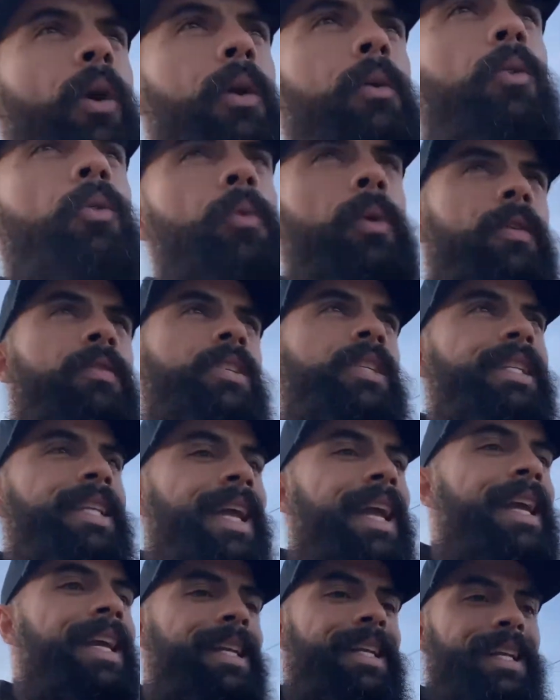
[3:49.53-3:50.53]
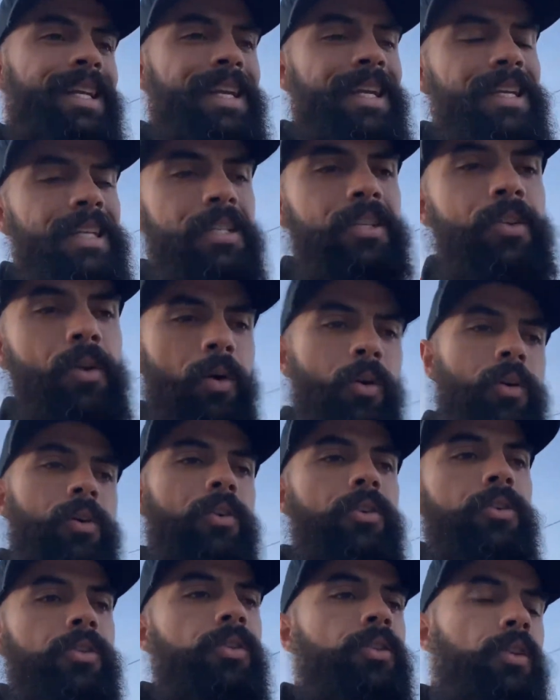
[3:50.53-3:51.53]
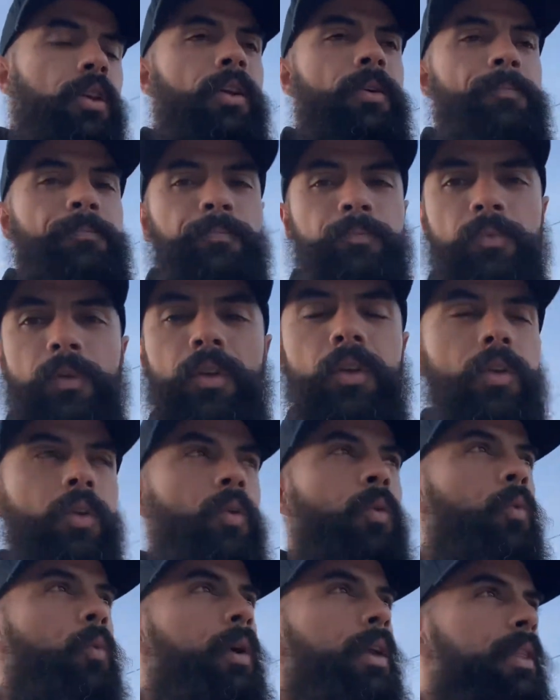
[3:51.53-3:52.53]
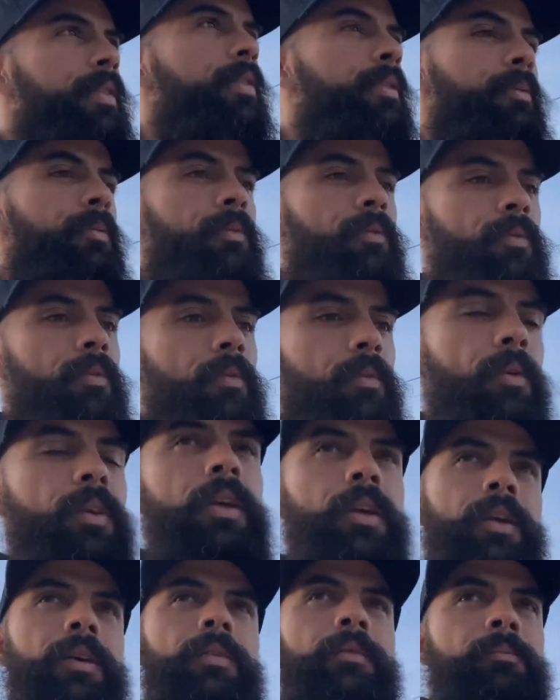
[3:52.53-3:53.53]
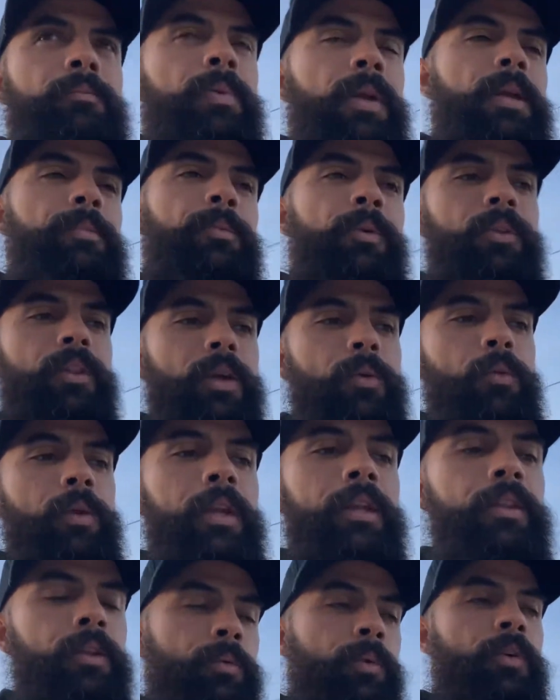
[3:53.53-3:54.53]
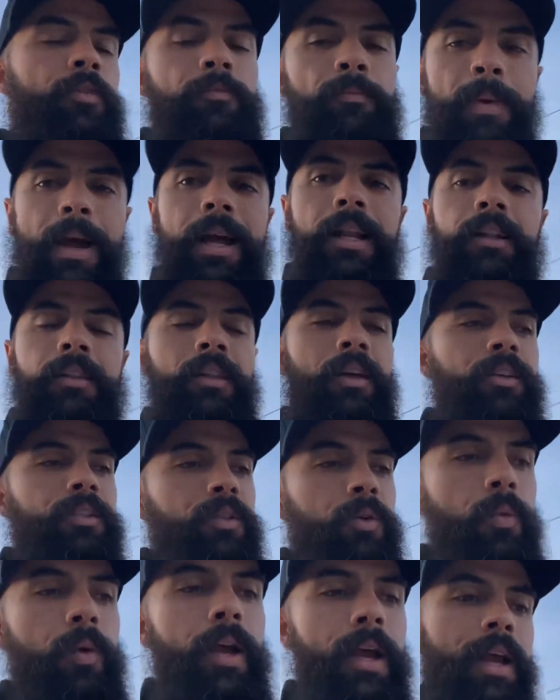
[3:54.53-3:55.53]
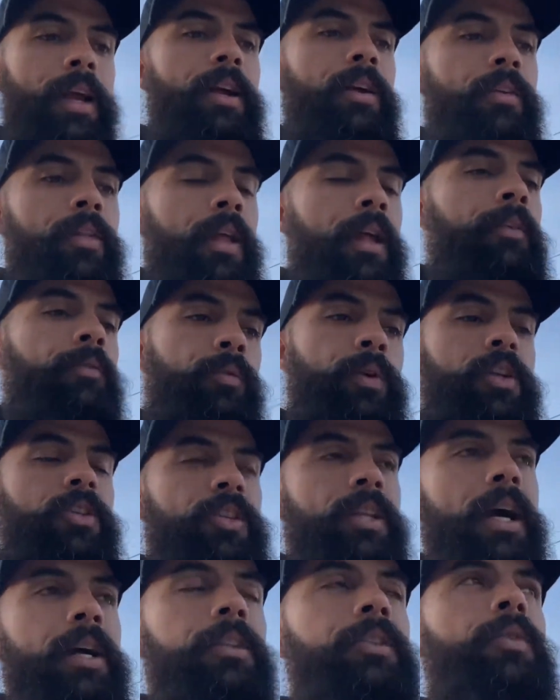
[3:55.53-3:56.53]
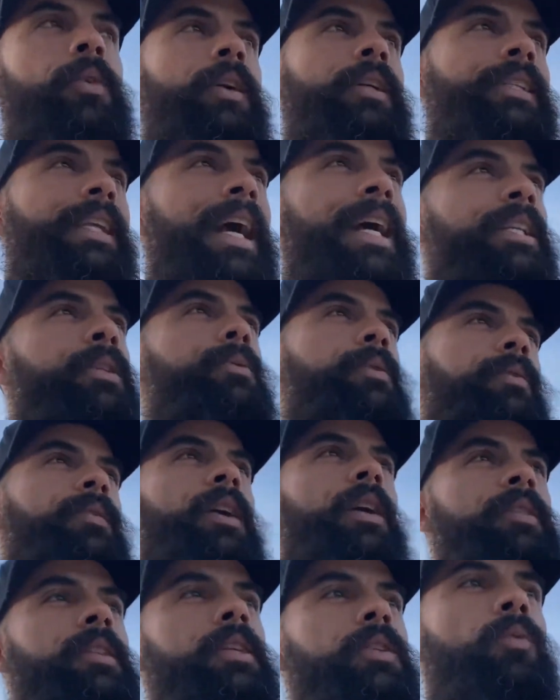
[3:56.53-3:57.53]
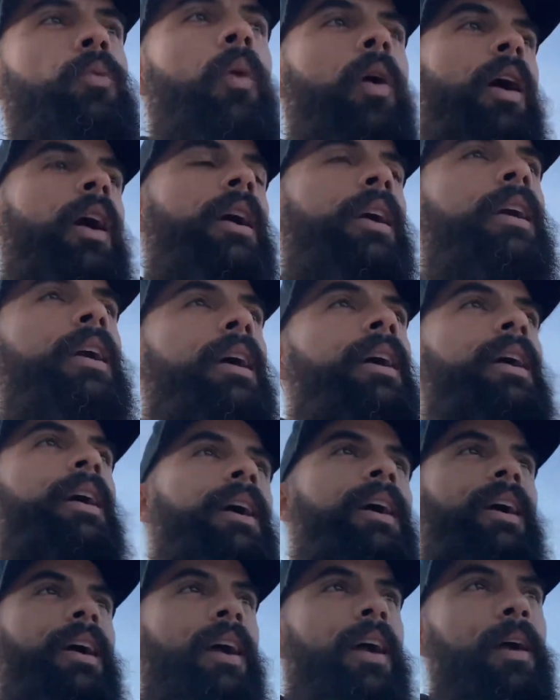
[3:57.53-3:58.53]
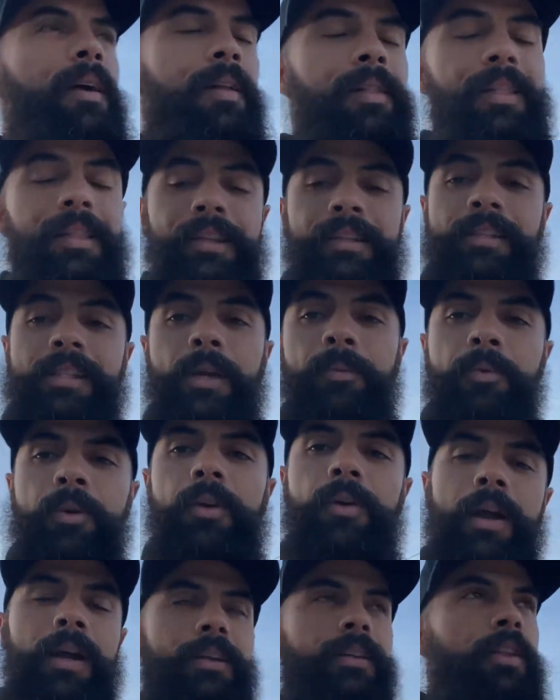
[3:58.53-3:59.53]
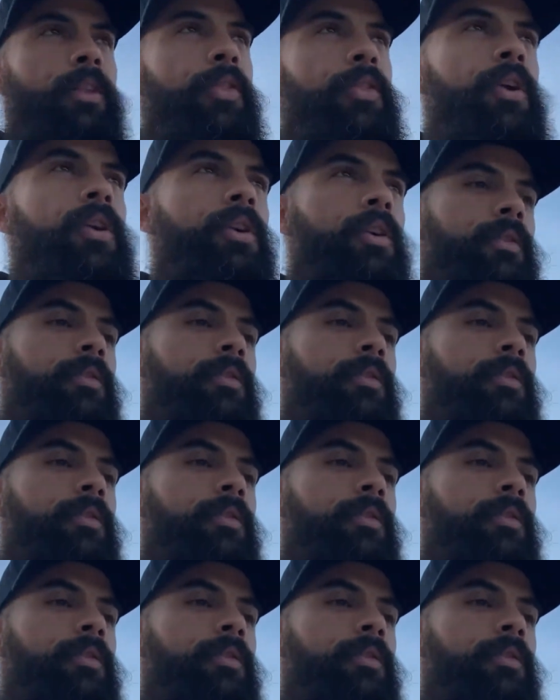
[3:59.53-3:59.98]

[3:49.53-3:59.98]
we've stayed indoors with people that we've met along the way or that have reached out to us as we've done this walk. Somewhere around a third of